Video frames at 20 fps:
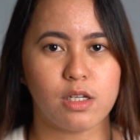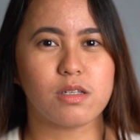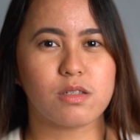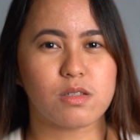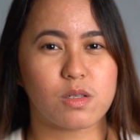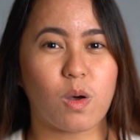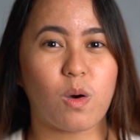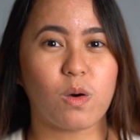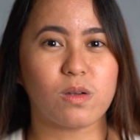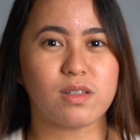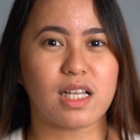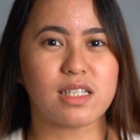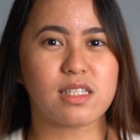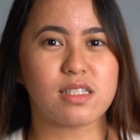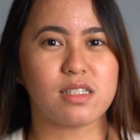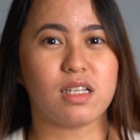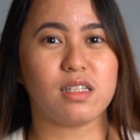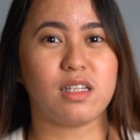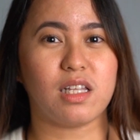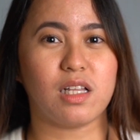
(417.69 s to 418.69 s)
So
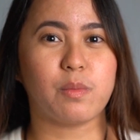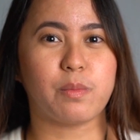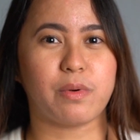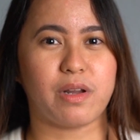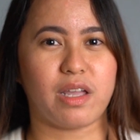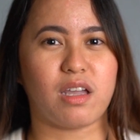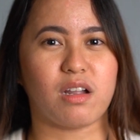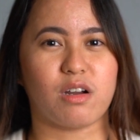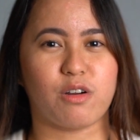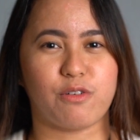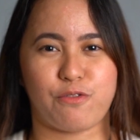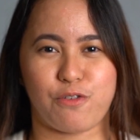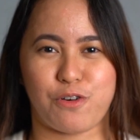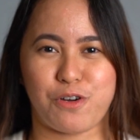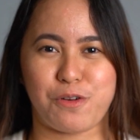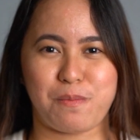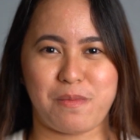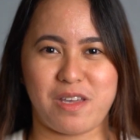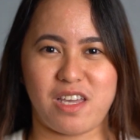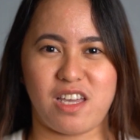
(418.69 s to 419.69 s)
that's the deal breaker for
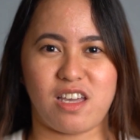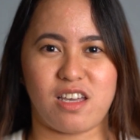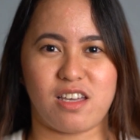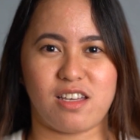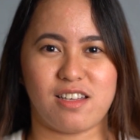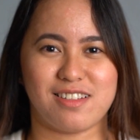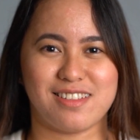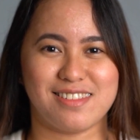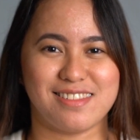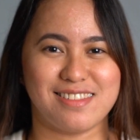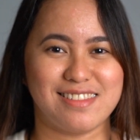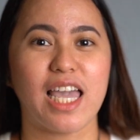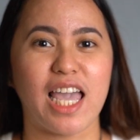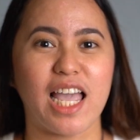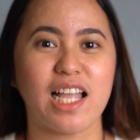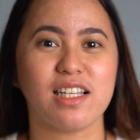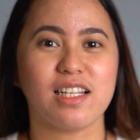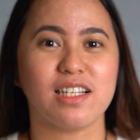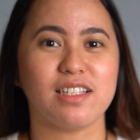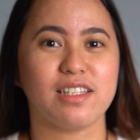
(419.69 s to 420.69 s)
me.
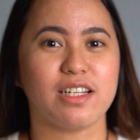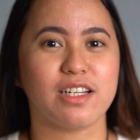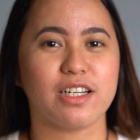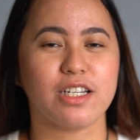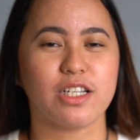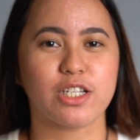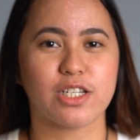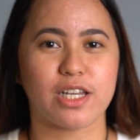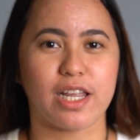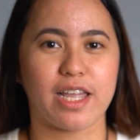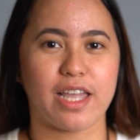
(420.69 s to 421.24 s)
And hindi rin siya